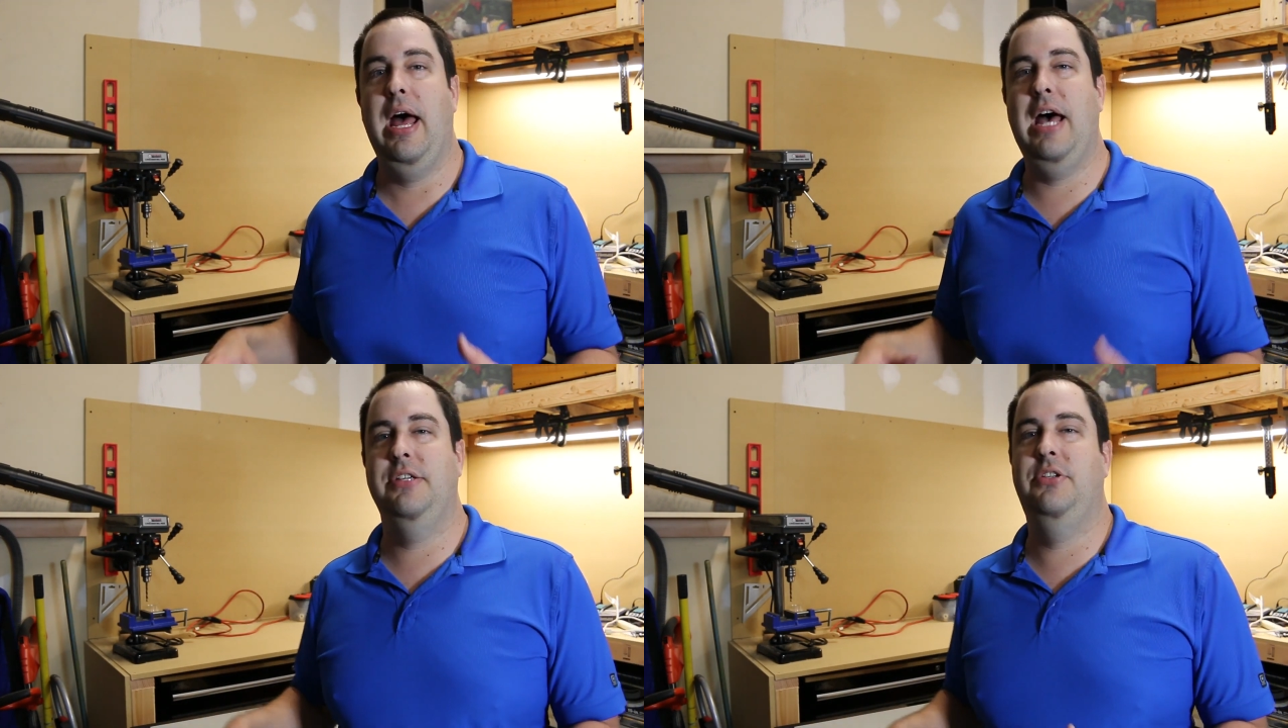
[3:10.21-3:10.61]

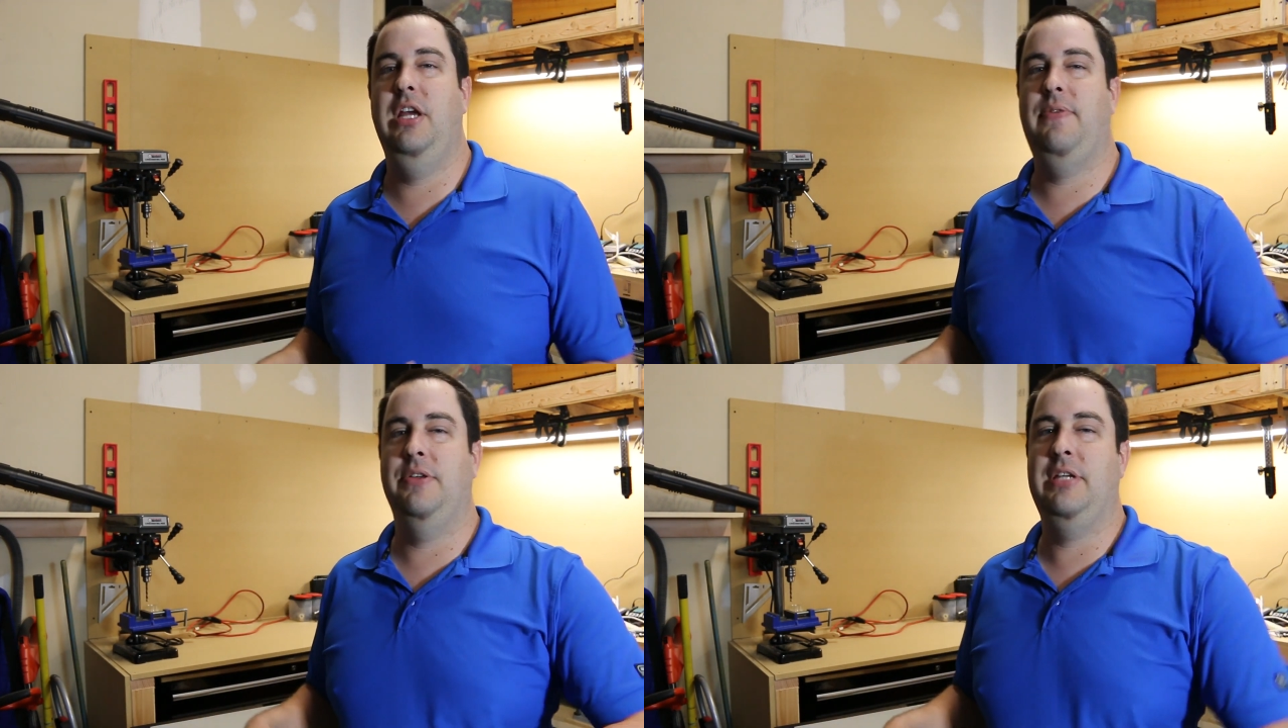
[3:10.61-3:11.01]
As the
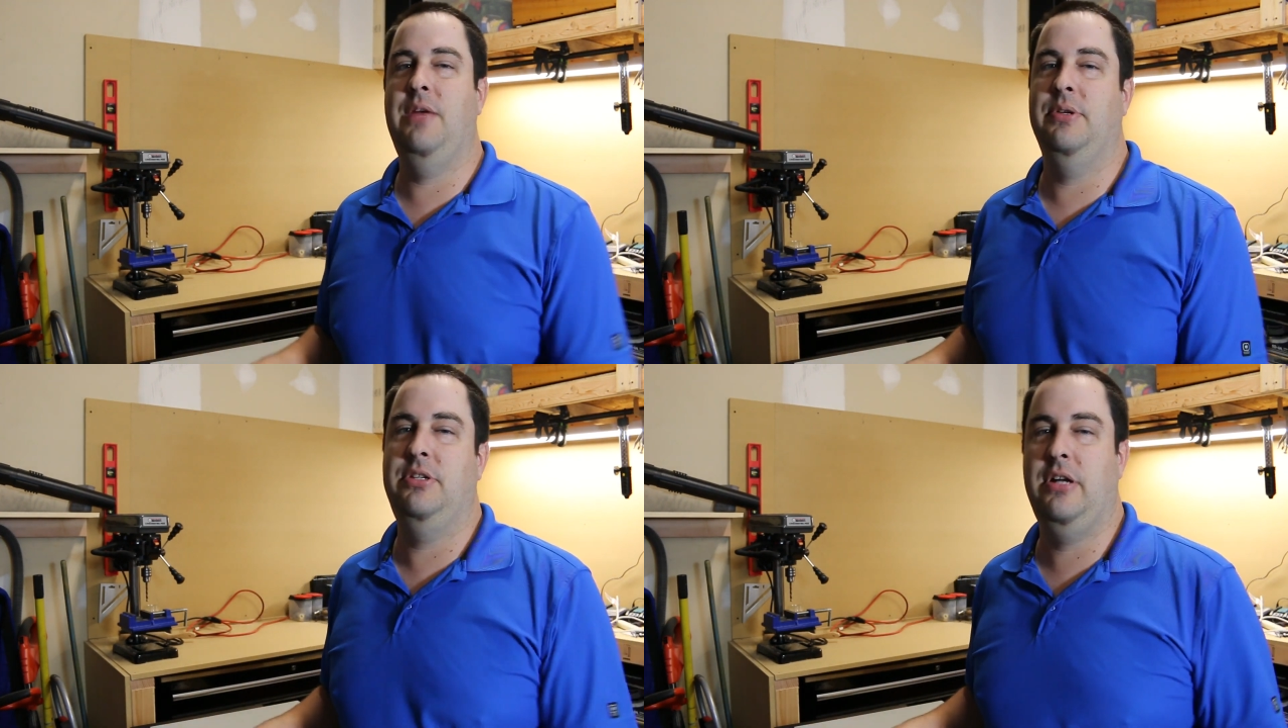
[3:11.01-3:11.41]
chief
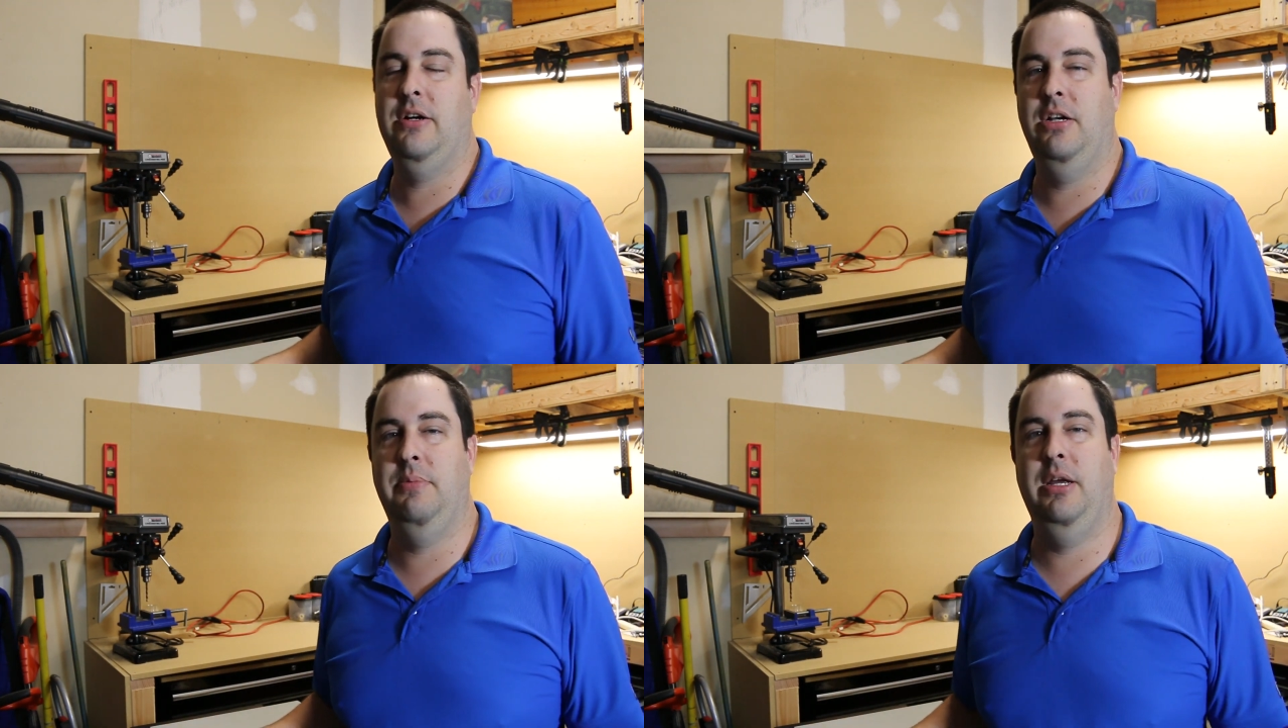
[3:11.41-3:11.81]
outside was
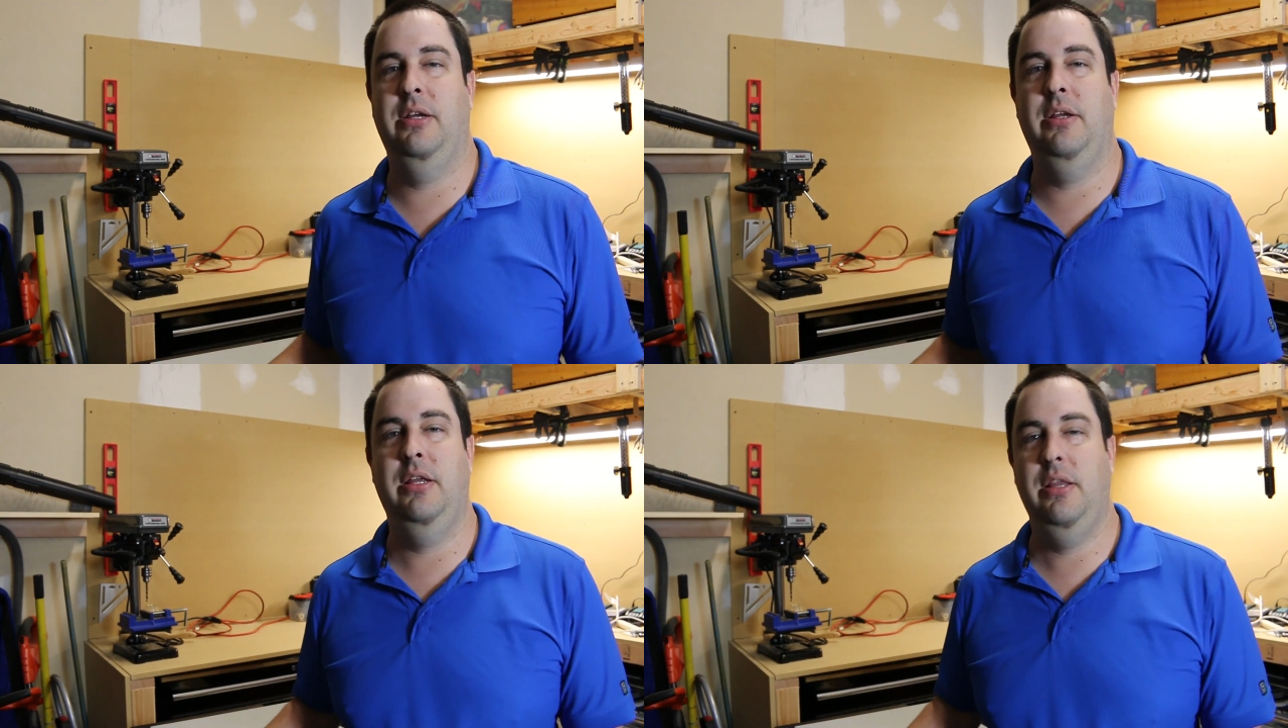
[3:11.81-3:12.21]
talking to
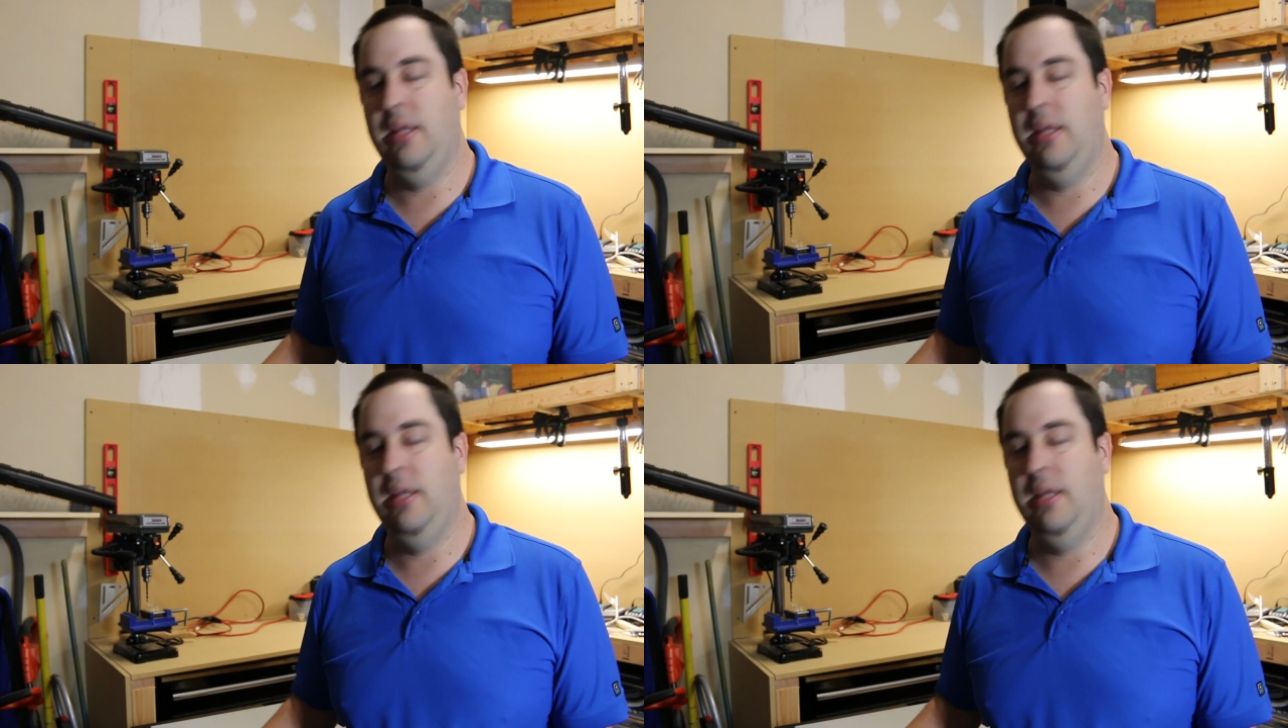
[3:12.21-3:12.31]
me,